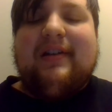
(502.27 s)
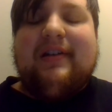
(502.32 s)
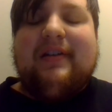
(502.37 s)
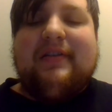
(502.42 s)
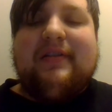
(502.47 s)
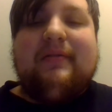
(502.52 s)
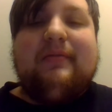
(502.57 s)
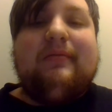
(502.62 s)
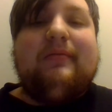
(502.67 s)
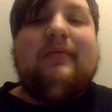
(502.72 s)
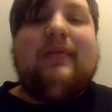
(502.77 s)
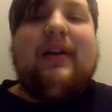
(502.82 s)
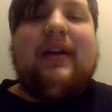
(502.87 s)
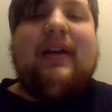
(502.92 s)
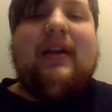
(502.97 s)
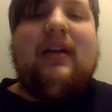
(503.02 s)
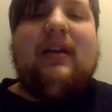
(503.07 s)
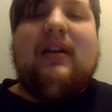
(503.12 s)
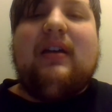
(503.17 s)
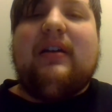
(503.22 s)
So
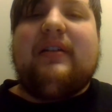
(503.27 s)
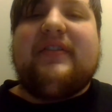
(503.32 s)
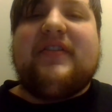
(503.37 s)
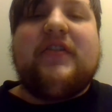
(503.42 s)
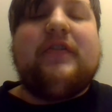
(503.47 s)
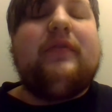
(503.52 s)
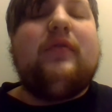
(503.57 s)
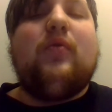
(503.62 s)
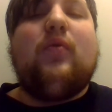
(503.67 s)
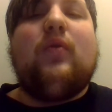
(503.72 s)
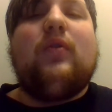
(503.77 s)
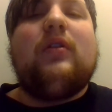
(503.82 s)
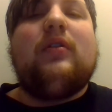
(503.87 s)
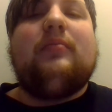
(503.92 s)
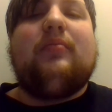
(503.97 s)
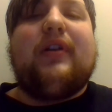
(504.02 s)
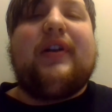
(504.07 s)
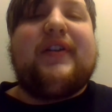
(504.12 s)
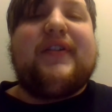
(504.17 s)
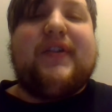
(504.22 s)
a civil war
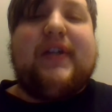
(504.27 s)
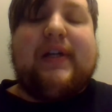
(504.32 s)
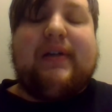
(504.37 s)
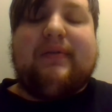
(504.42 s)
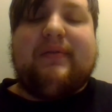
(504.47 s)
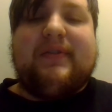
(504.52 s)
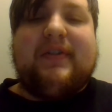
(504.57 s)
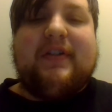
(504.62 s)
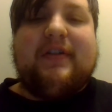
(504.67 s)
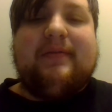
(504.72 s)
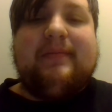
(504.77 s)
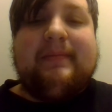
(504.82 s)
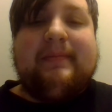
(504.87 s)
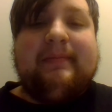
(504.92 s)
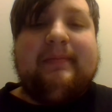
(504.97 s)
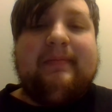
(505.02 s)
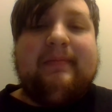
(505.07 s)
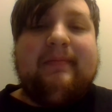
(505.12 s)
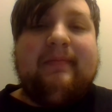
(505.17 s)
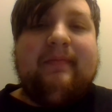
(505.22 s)
breaks out.
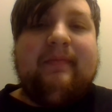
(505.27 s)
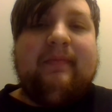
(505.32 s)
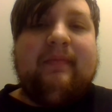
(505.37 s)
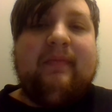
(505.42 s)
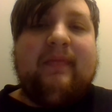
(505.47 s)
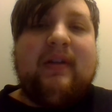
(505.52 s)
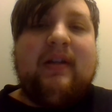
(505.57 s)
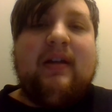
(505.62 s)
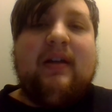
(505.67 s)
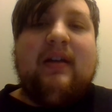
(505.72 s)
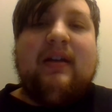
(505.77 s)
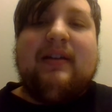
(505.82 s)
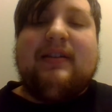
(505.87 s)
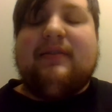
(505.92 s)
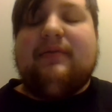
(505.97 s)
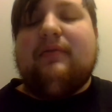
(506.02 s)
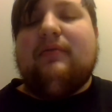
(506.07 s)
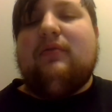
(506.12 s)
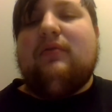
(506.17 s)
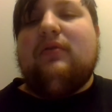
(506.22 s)

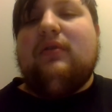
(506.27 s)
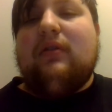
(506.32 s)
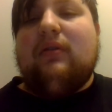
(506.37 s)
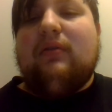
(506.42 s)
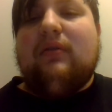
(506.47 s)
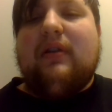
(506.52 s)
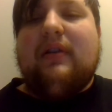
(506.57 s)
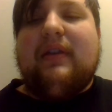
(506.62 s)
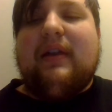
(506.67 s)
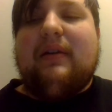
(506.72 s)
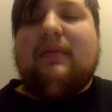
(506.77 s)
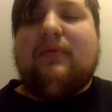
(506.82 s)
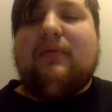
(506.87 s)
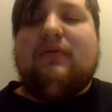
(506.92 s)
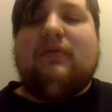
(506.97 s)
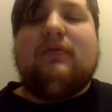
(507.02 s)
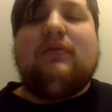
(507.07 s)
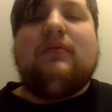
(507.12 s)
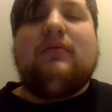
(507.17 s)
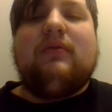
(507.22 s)
Civil war that
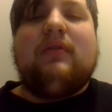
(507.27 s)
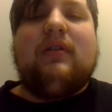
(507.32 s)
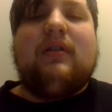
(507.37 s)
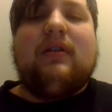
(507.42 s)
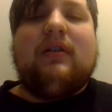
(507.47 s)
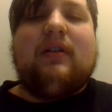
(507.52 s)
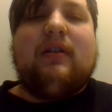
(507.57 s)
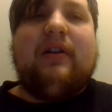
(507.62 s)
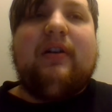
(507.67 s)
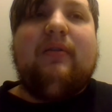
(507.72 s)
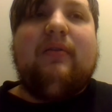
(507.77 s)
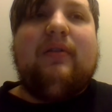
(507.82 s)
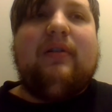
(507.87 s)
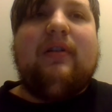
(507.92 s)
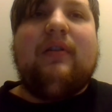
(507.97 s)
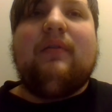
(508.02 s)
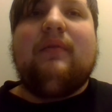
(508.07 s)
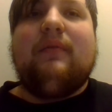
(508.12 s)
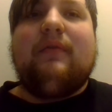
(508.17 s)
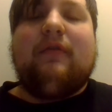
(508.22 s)
will go
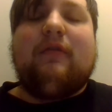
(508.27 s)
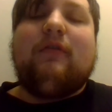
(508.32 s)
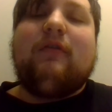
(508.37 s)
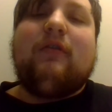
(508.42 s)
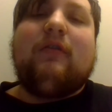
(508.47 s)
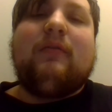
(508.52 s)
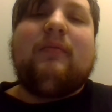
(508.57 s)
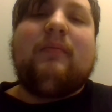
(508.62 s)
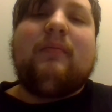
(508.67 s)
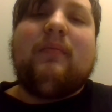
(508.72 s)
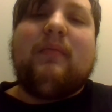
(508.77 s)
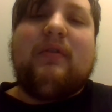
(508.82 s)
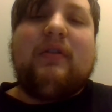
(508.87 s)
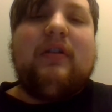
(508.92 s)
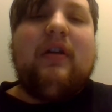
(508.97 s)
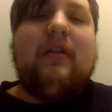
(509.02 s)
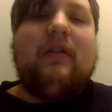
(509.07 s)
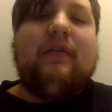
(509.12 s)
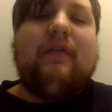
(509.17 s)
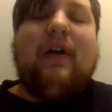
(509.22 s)
on for
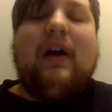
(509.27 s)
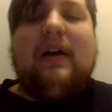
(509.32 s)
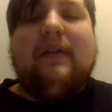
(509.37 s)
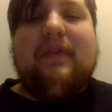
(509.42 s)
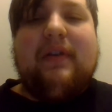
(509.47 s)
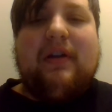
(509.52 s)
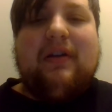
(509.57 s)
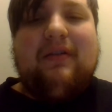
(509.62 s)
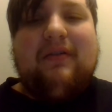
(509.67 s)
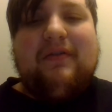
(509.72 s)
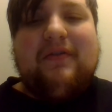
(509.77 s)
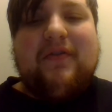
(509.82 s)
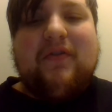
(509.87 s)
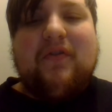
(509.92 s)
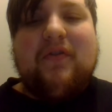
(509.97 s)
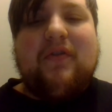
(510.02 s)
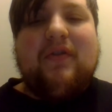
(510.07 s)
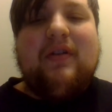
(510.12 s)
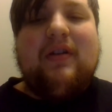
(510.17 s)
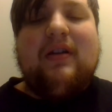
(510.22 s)
another 5
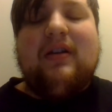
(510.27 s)
years.